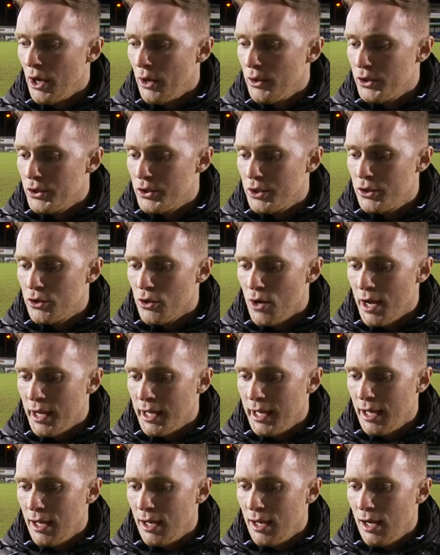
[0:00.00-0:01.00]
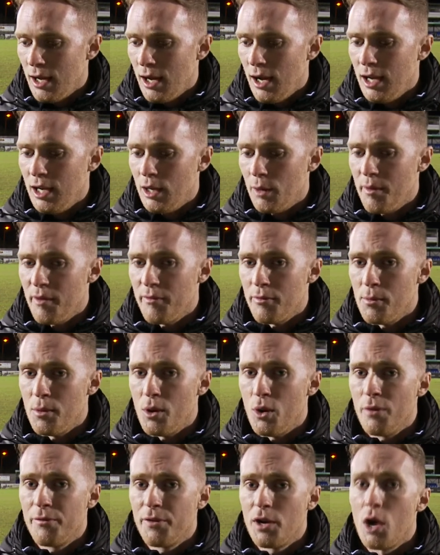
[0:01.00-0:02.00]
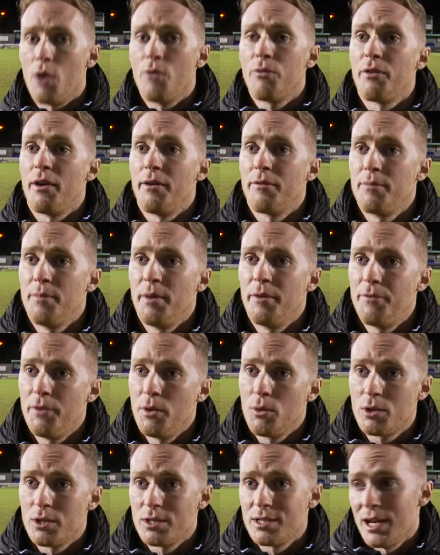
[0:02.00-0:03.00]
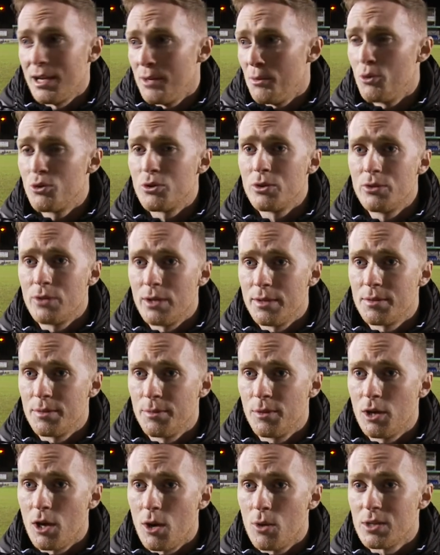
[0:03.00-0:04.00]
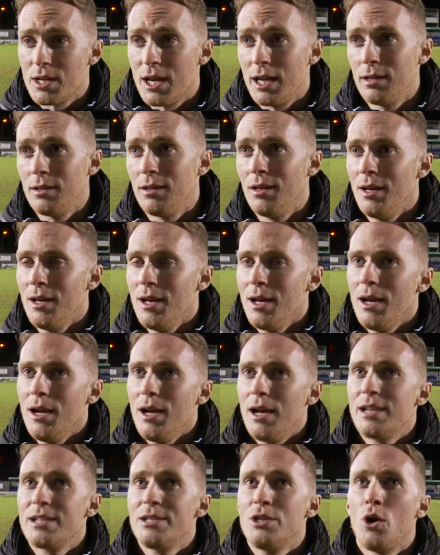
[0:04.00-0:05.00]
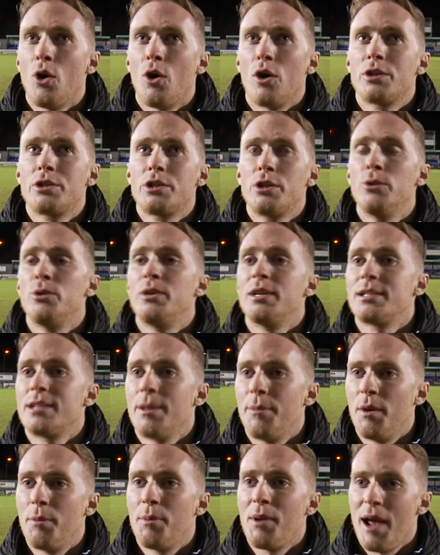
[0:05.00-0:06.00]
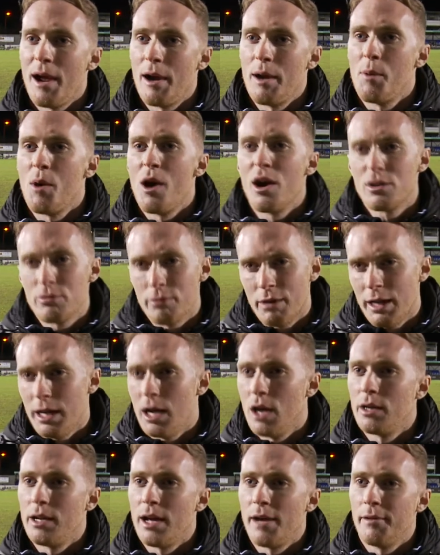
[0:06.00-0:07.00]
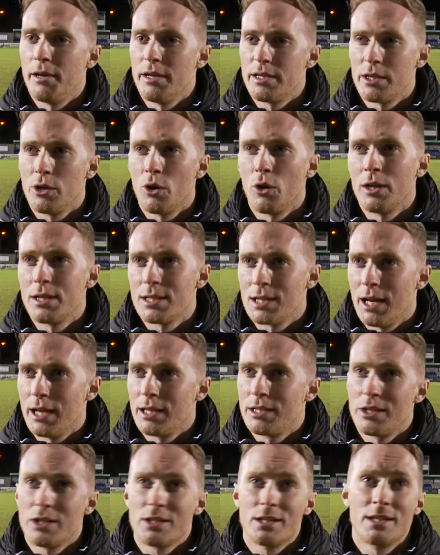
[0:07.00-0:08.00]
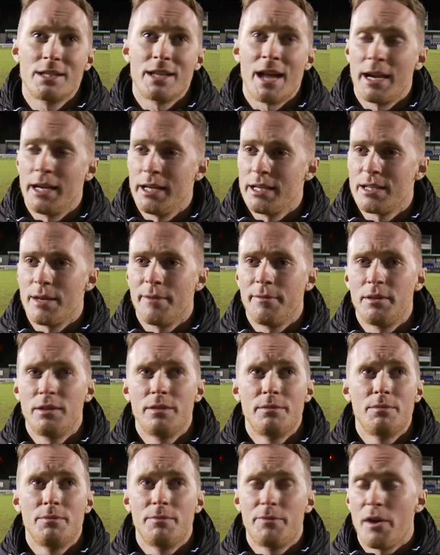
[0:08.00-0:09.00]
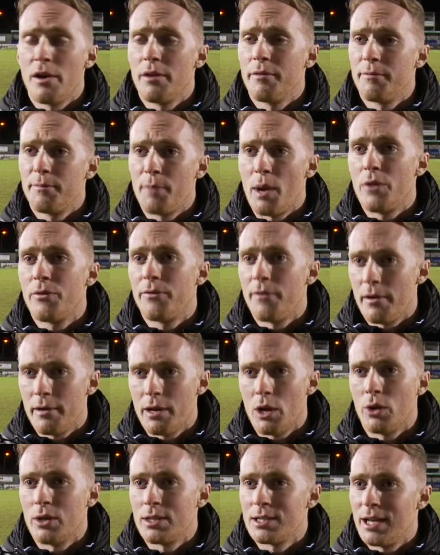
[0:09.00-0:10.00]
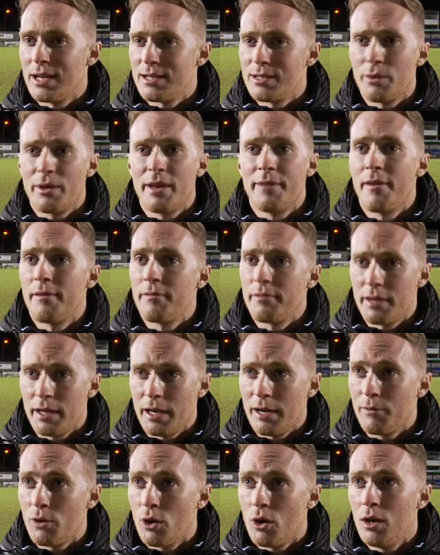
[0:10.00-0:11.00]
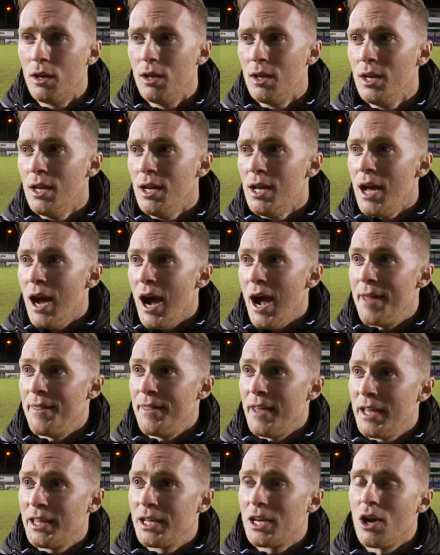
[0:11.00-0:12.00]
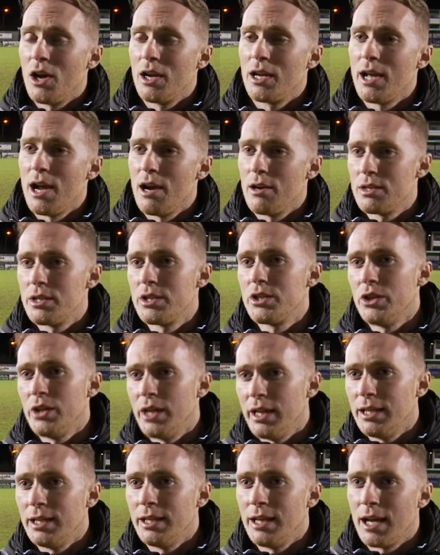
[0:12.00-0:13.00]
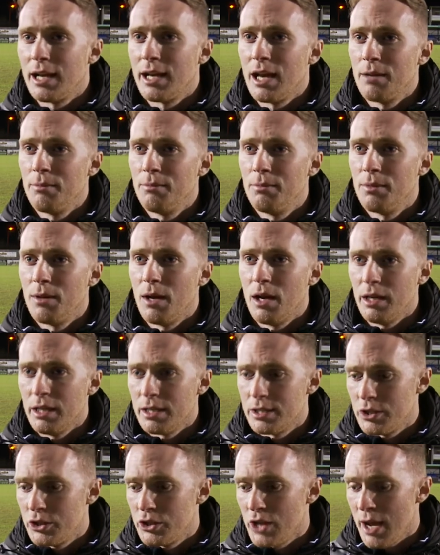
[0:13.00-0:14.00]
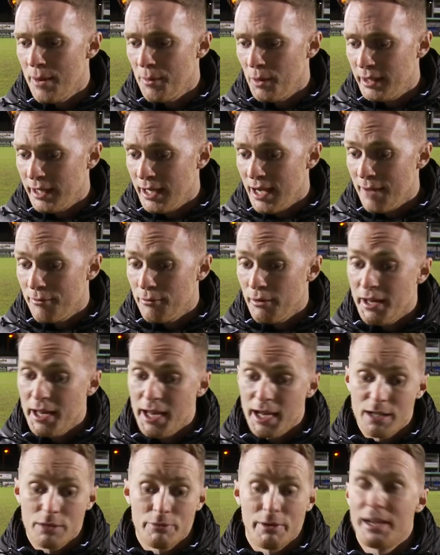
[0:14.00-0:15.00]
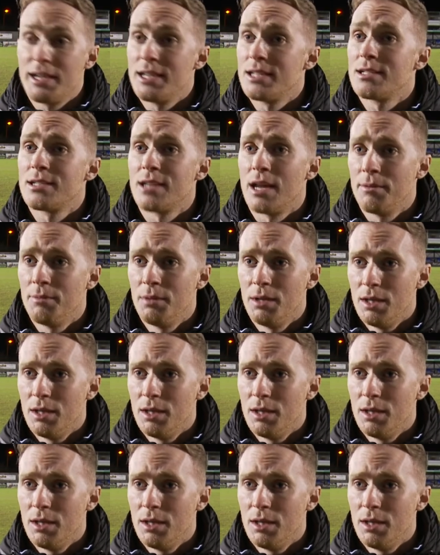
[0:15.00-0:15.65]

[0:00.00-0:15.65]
just to try and get a little bit more of a goal threat from midfield because Danny Waldron trips him with goals, and he's not a too dissimilar player. He works really hard. Harry is an honest lad, just as Danny is. They're both very honest lads. They'll give everything they've got, and they're the kind of characters you need in that game. And it's a shame we didn't have Ricky because Ricky's the same.